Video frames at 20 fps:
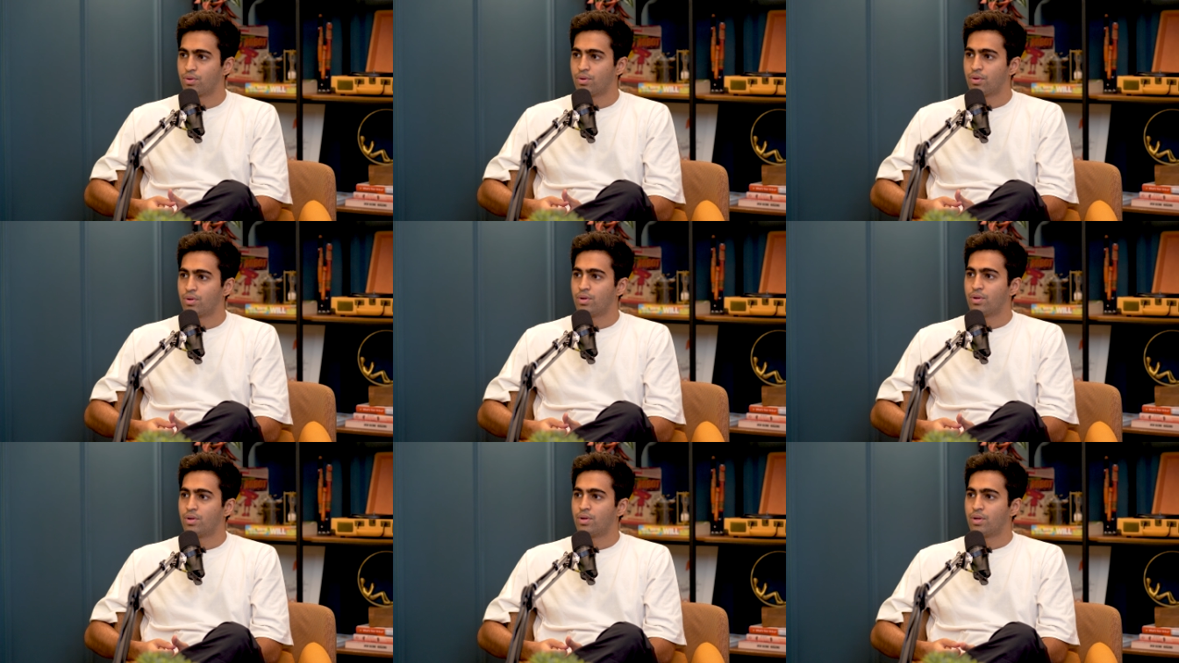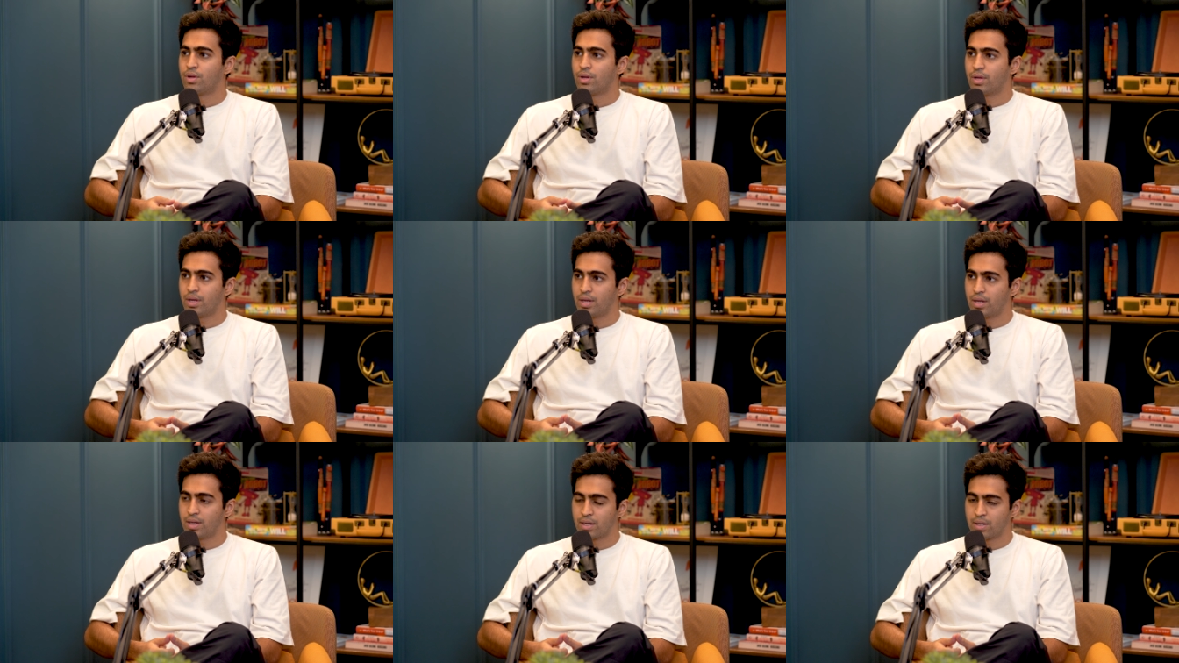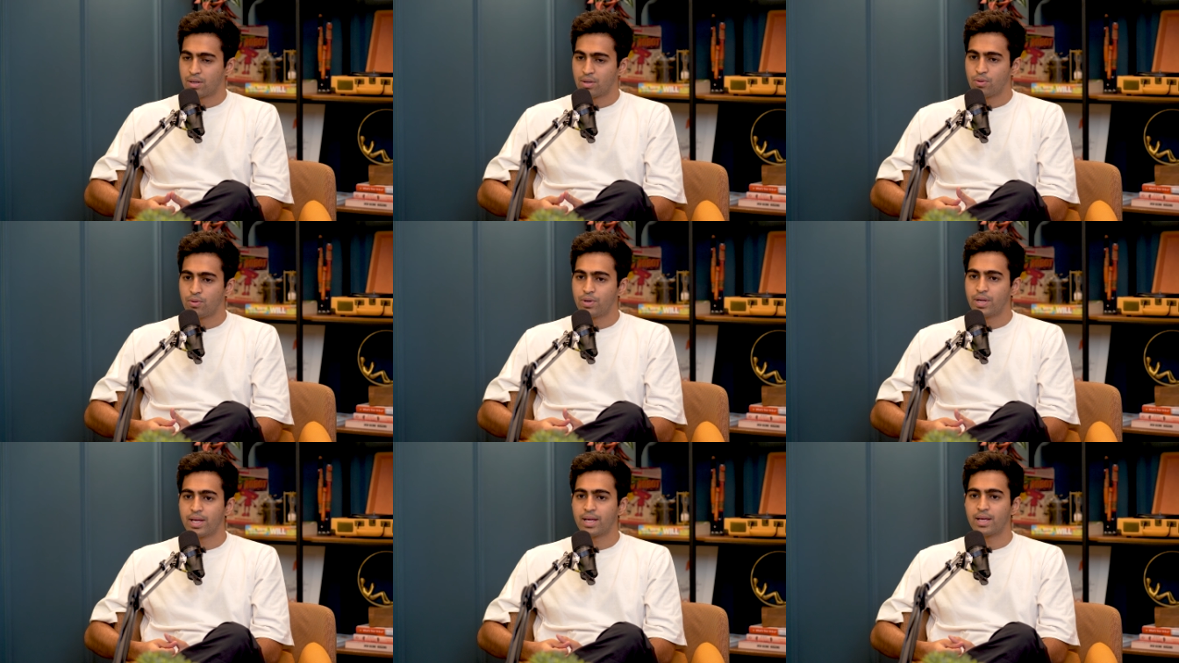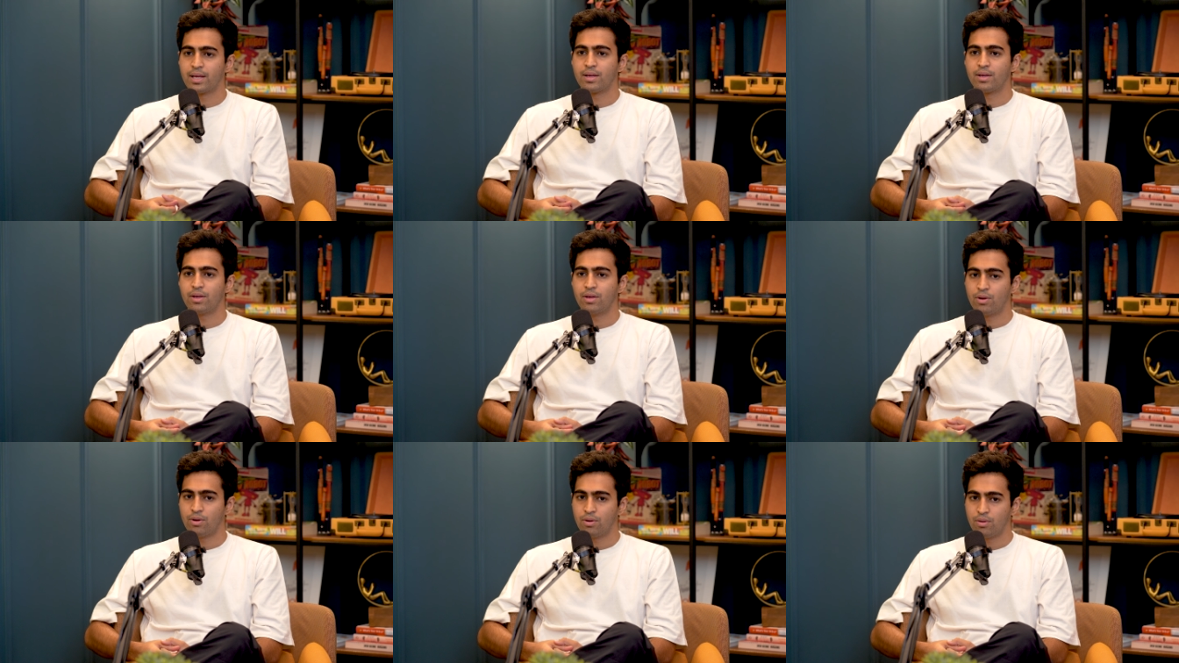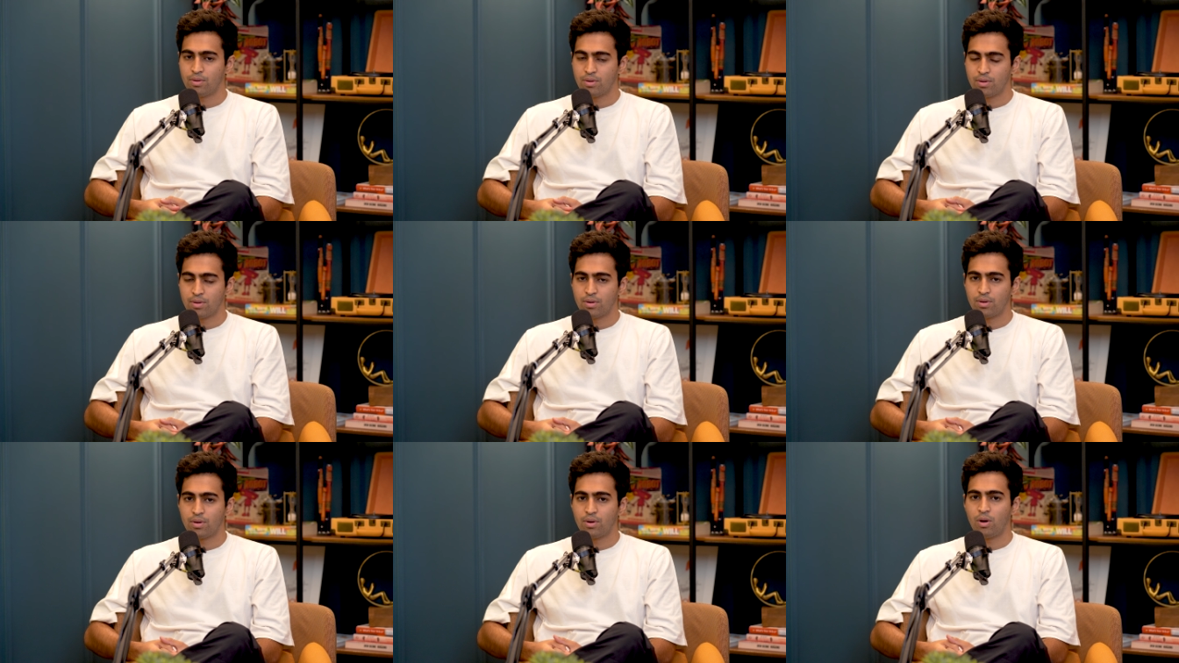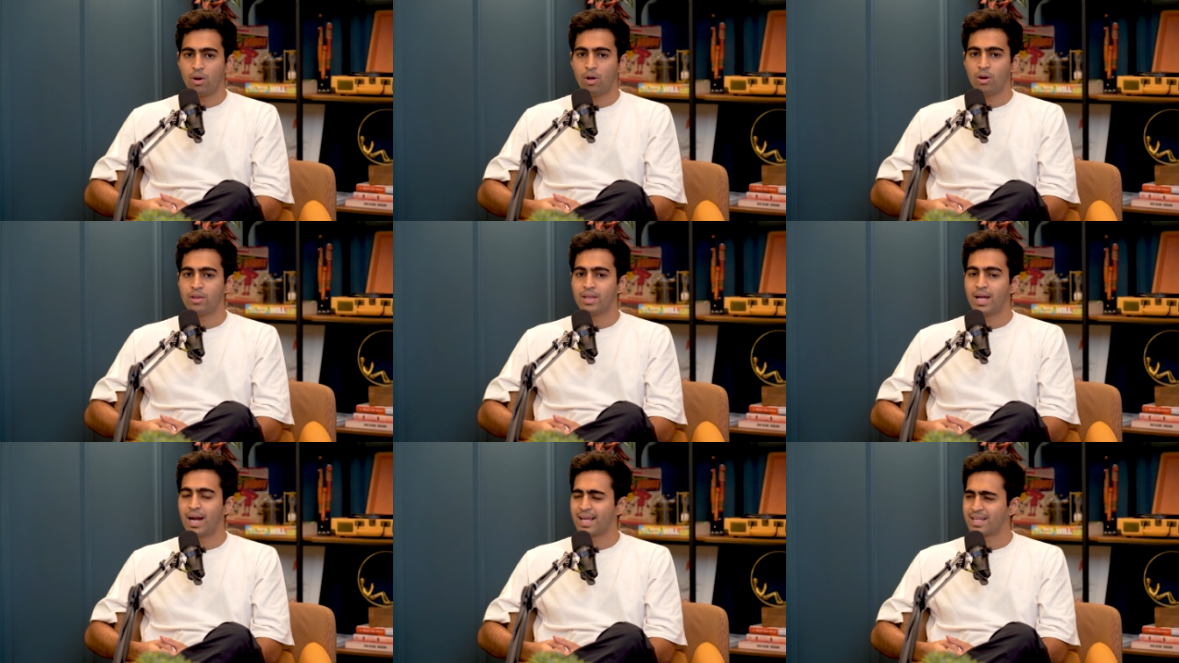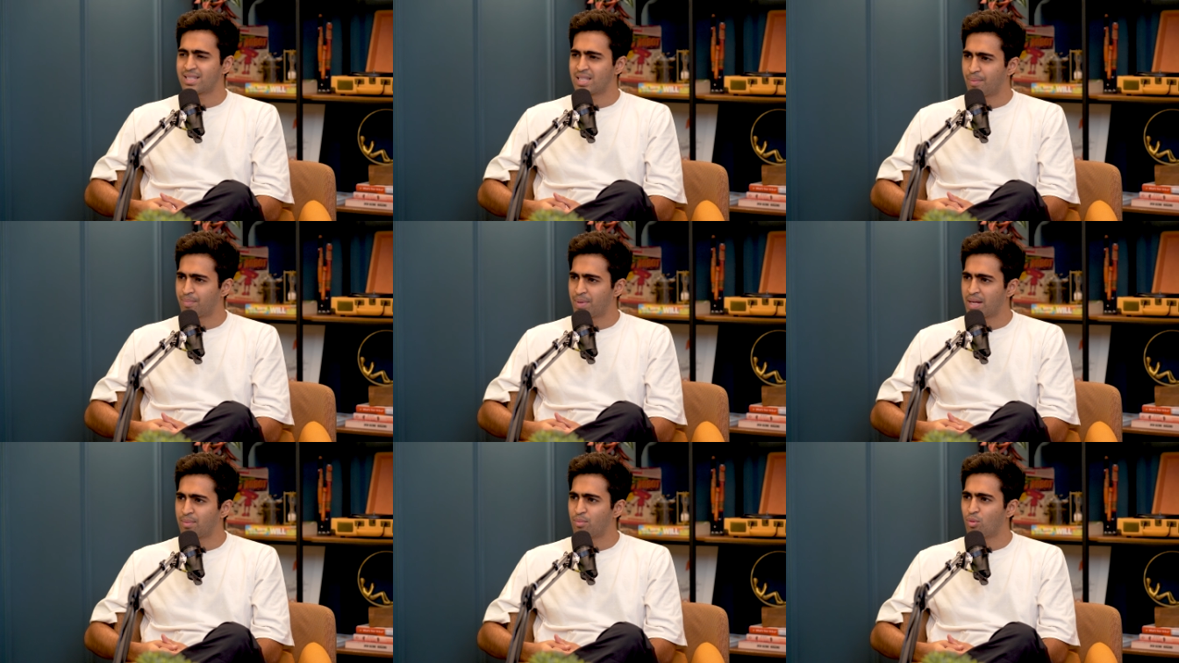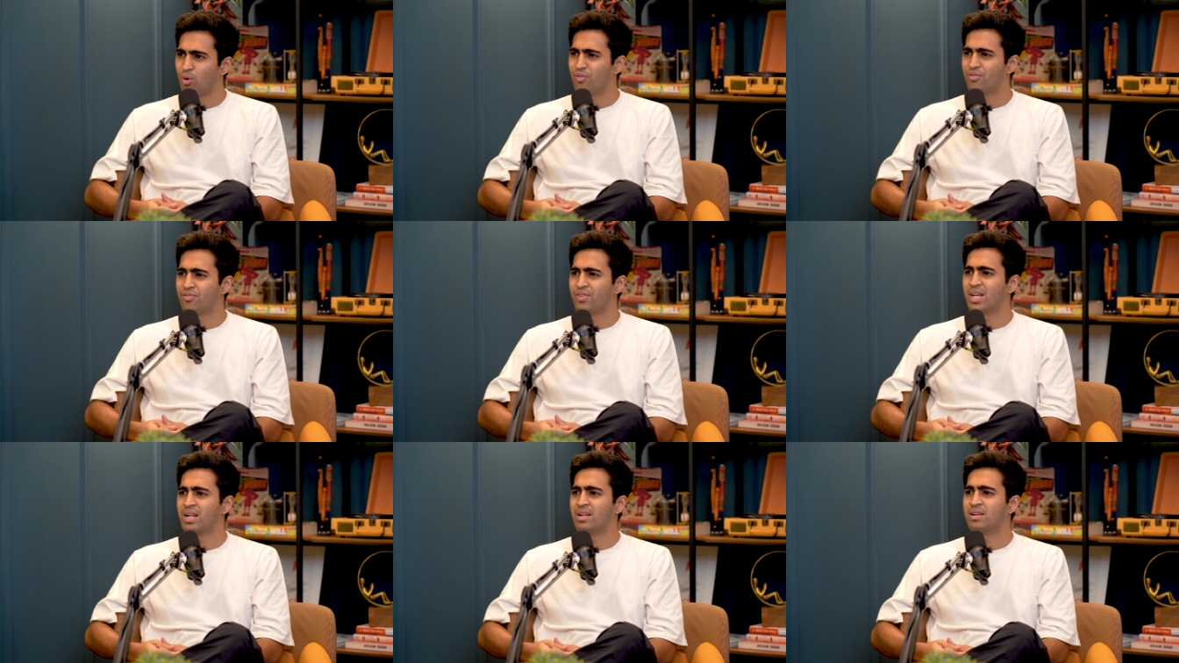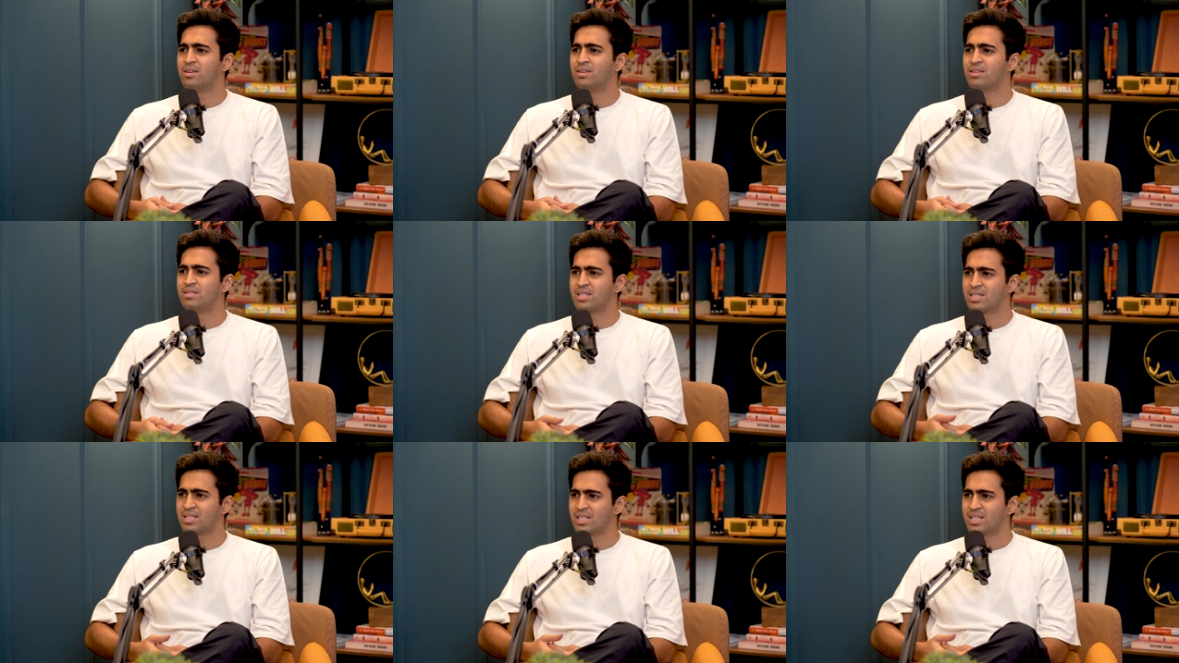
Hmm including you know all of that accepting more failures